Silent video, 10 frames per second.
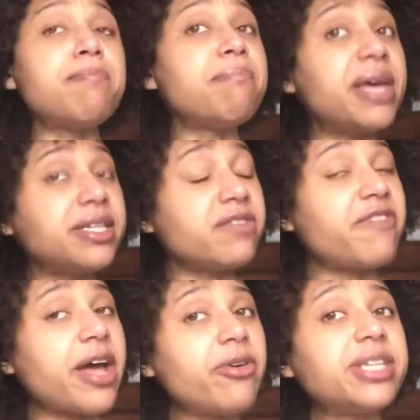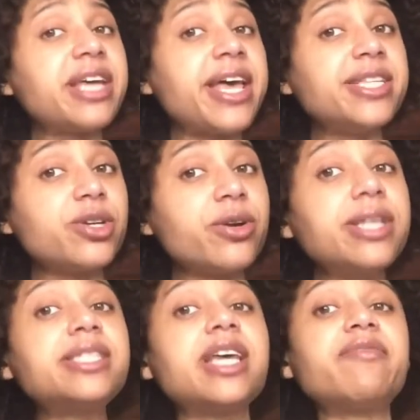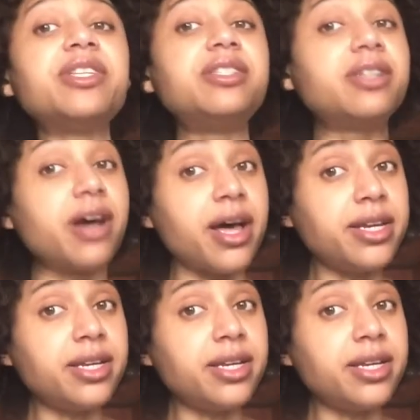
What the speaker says: meant to fire a taser instead of a gun?